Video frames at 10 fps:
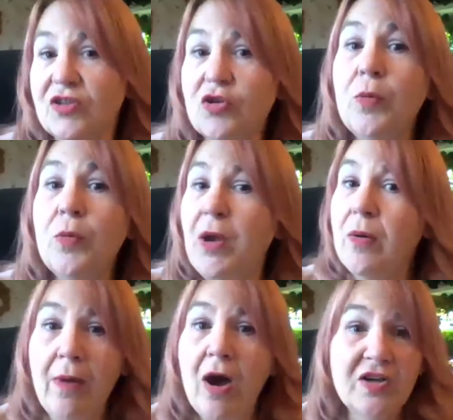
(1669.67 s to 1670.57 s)
Scorpio
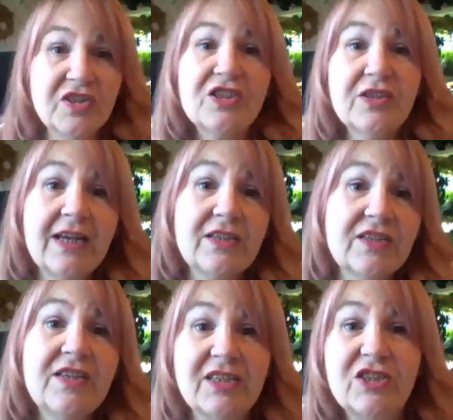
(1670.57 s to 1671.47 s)
and Mars,
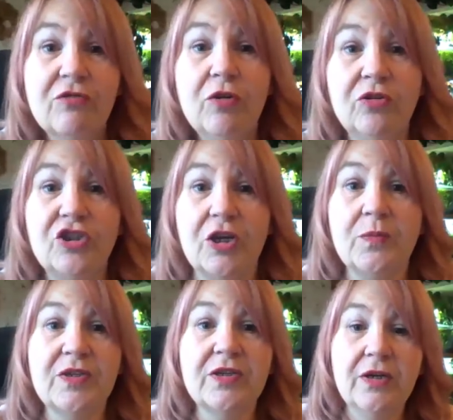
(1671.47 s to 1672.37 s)
that's the
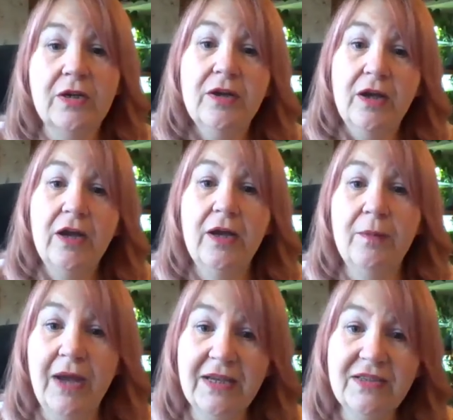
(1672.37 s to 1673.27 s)
rulerships. And you know,